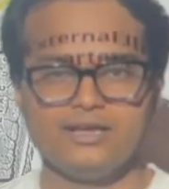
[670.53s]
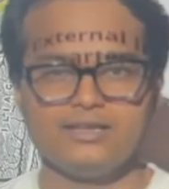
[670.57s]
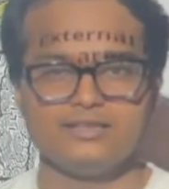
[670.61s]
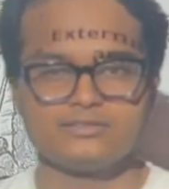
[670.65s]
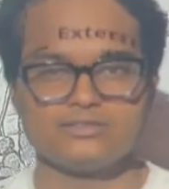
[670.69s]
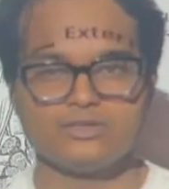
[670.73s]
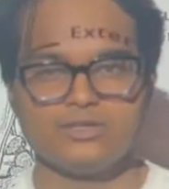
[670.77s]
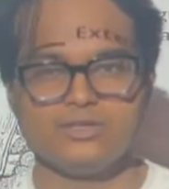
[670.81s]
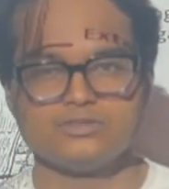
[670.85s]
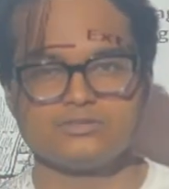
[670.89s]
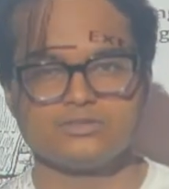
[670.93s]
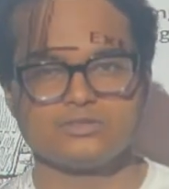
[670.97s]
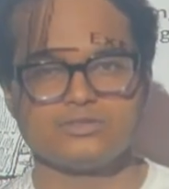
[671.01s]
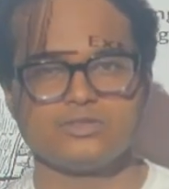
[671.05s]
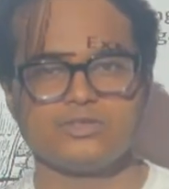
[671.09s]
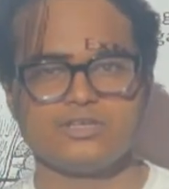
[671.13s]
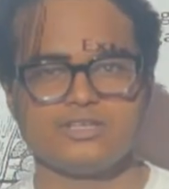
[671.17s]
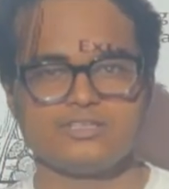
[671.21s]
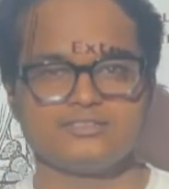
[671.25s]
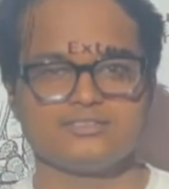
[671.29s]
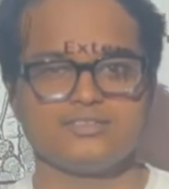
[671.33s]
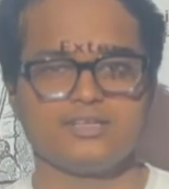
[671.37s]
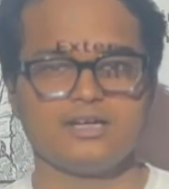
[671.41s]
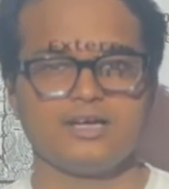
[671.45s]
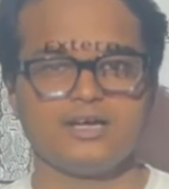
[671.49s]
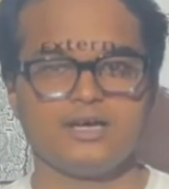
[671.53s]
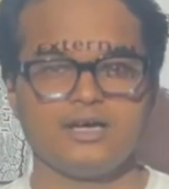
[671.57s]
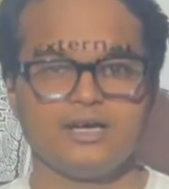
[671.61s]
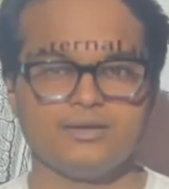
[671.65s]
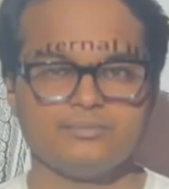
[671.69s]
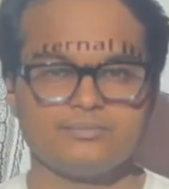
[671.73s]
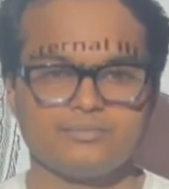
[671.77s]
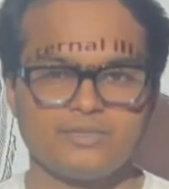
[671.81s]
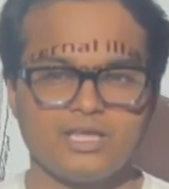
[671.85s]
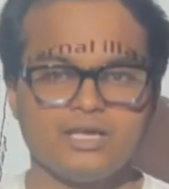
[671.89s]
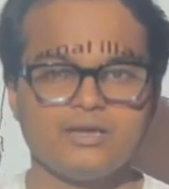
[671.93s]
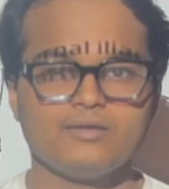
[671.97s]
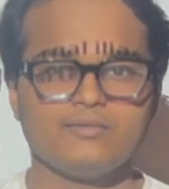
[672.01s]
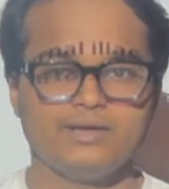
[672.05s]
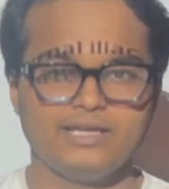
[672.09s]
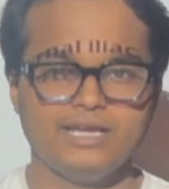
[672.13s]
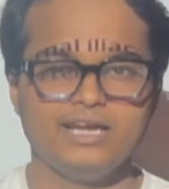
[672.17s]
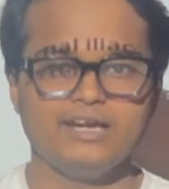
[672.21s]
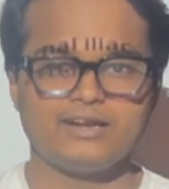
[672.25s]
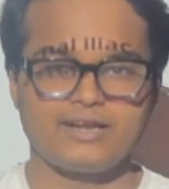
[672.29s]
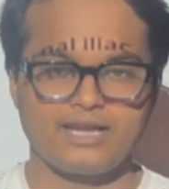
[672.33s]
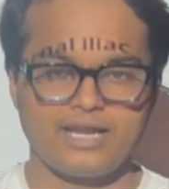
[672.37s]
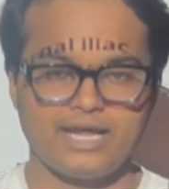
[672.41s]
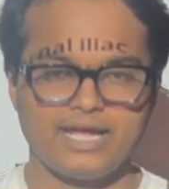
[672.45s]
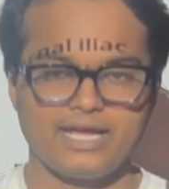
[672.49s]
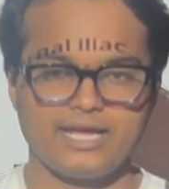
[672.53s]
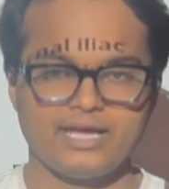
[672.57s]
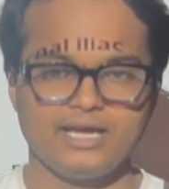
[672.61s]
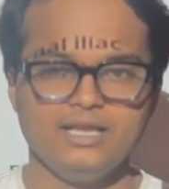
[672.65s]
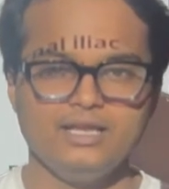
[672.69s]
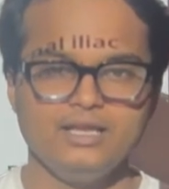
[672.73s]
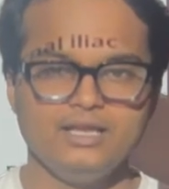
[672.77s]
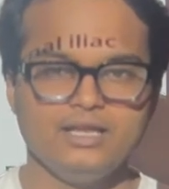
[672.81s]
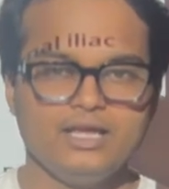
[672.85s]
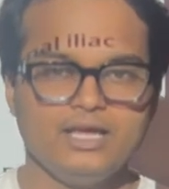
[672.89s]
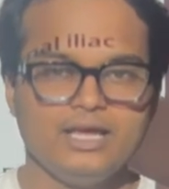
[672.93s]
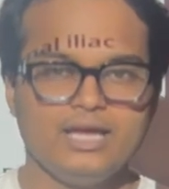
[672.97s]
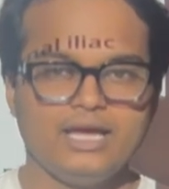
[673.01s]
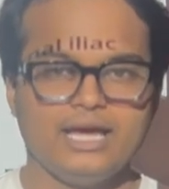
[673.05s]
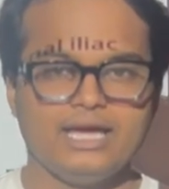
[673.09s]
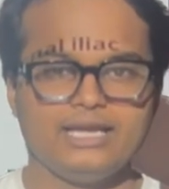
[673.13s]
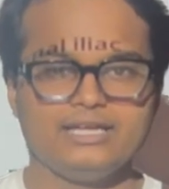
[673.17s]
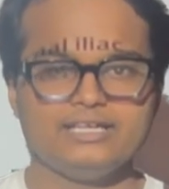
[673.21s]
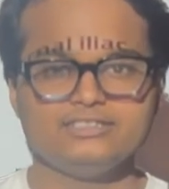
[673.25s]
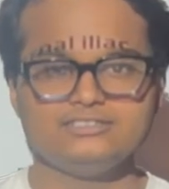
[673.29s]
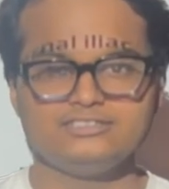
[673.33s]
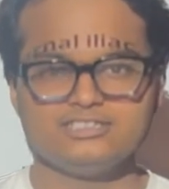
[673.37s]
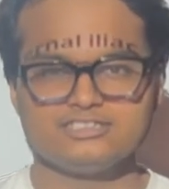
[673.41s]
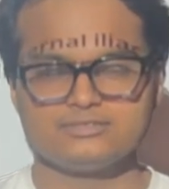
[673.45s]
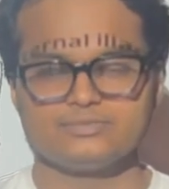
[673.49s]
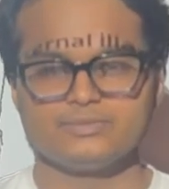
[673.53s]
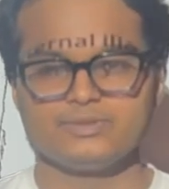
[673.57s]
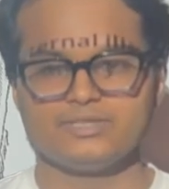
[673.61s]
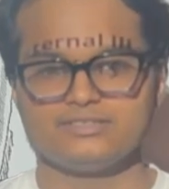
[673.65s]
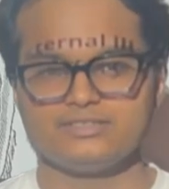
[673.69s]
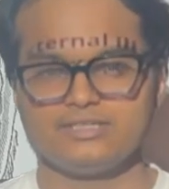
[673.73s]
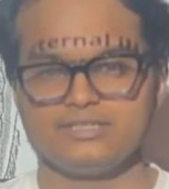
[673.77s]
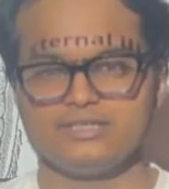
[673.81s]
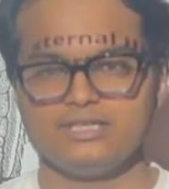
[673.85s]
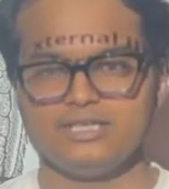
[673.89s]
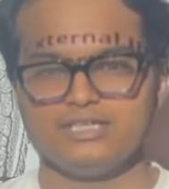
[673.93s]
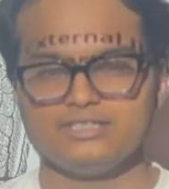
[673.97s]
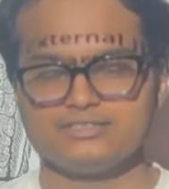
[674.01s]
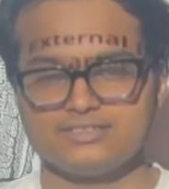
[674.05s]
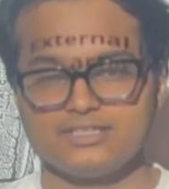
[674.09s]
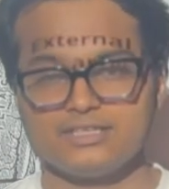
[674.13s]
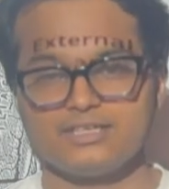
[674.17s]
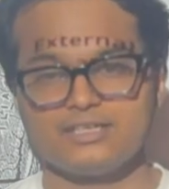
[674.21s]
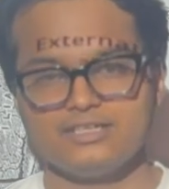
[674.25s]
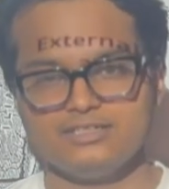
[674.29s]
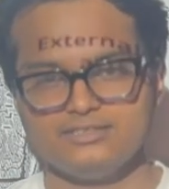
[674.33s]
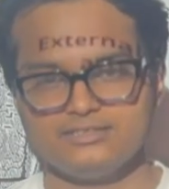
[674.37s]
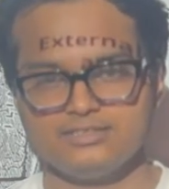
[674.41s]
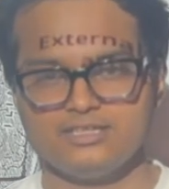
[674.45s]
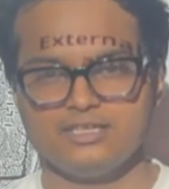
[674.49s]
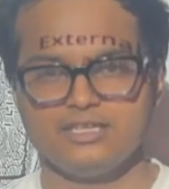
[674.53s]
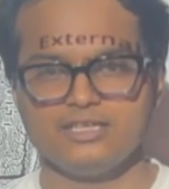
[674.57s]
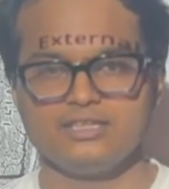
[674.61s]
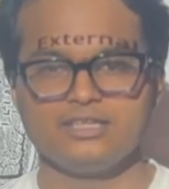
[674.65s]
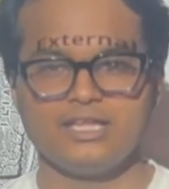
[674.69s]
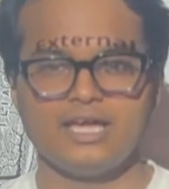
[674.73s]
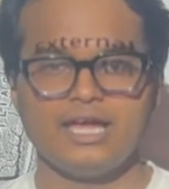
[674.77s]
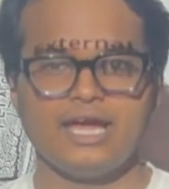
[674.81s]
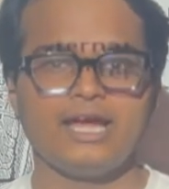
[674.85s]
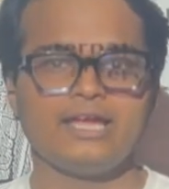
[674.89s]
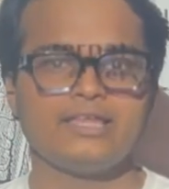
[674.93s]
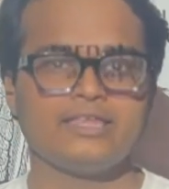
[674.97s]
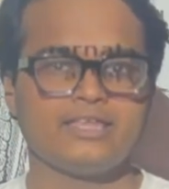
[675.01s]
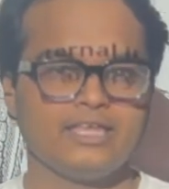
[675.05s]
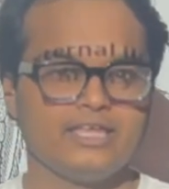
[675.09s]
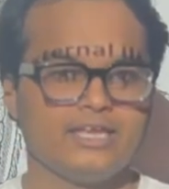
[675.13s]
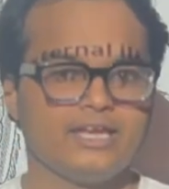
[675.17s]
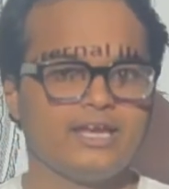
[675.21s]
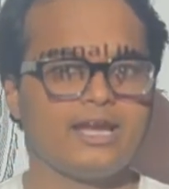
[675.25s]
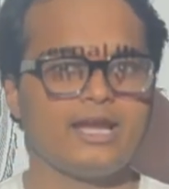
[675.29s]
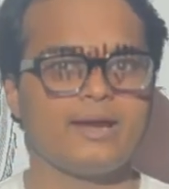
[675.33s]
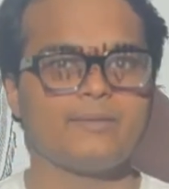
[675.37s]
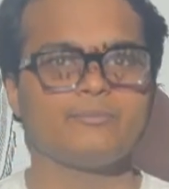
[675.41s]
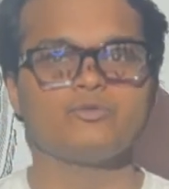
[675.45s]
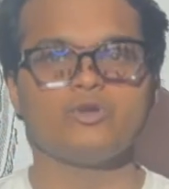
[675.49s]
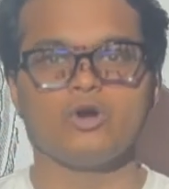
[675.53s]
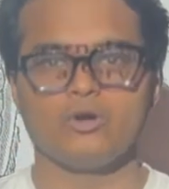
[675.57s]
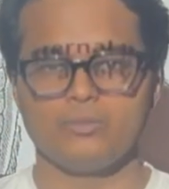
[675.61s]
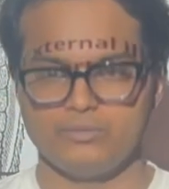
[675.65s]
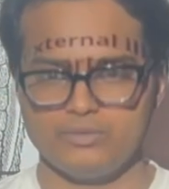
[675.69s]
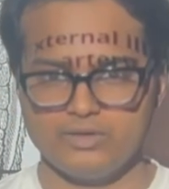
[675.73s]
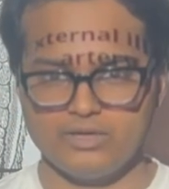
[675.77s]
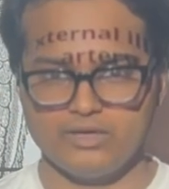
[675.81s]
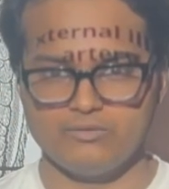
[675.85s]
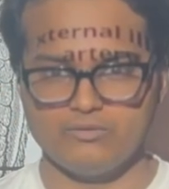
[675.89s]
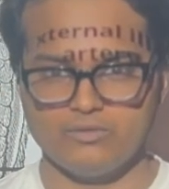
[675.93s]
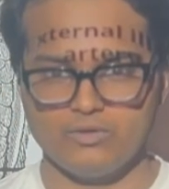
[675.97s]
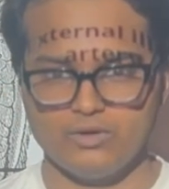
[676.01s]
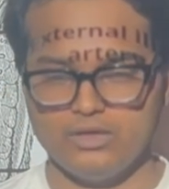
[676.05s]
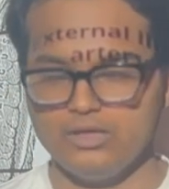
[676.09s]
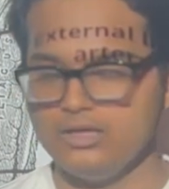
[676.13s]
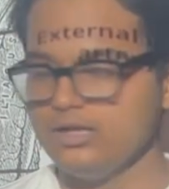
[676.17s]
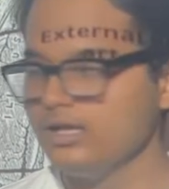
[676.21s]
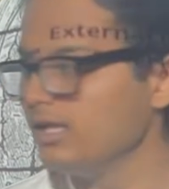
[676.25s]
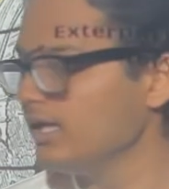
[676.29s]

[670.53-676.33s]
is also known as the inguinal triangle, and it just present, it's a region in the anterior abdominal wall,